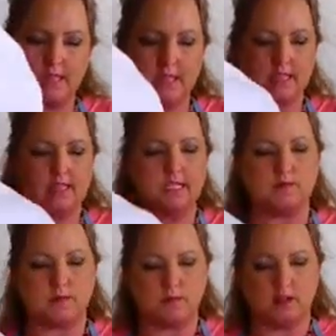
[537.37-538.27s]
then
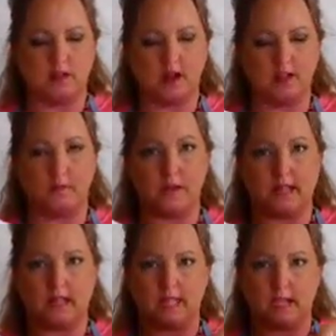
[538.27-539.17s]
this one will
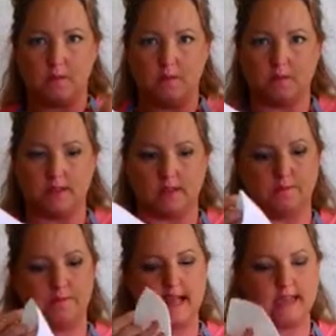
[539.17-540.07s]
automatically come
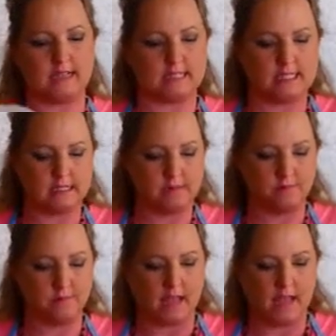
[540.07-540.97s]
up next.
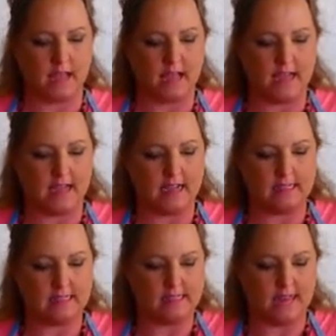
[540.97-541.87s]

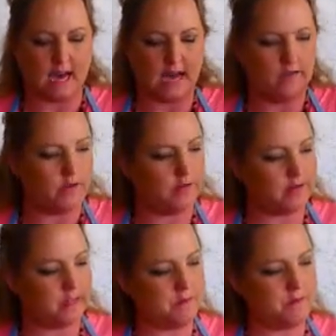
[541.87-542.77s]
And I've
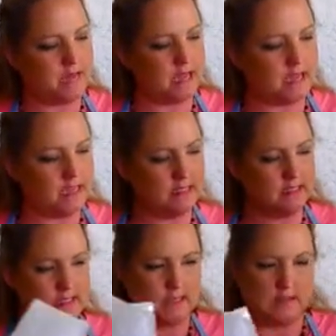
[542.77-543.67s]
already made